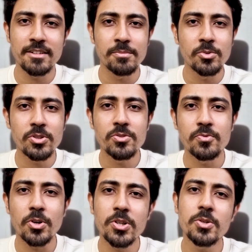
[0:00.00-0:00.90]
the more you
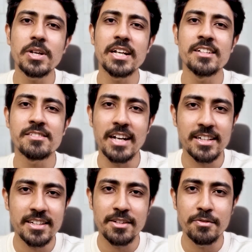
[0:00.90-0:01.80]
want to get
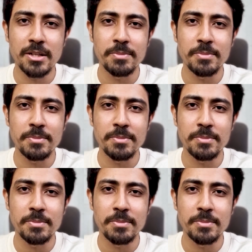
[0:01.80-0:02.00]
distracted as well,